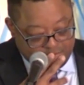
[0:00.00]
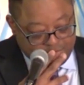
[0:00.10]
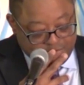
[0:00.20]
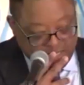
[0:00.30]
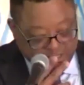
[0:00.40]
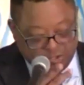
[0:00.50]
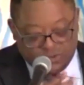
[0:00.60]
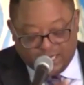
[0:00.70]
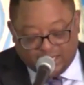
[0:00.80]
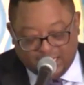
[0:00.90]
And so
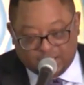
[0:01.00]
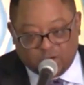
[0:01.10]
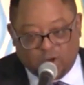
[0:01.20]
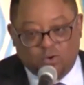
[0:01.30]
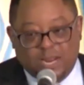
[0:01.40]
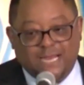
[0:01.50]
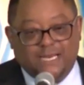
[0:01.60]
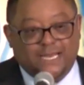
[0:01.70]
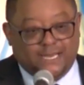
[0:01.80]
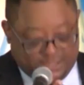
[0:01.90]
they cling to old
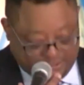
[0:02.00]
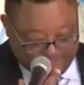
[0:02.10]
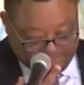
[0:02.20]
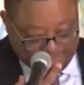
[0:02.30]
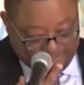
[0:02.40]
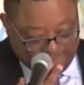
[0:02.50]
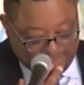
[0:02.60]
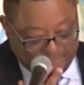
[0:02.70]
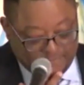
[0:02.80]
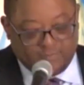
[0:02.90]
ideas
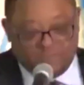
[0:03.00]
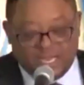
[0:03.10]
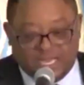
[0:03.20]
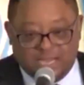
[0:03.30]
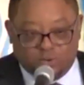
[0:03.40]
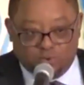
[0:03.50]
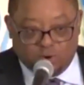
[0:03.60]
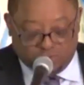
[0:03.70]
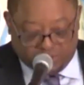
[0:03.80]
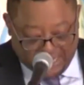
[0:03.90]
that keep the
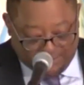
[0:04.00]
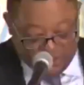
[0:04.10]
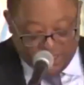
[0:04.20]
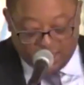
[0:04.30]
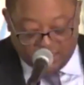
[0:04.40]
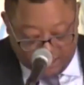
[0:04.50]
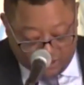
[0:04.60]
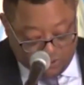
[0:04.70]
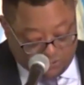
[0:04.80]
world separate and unequal.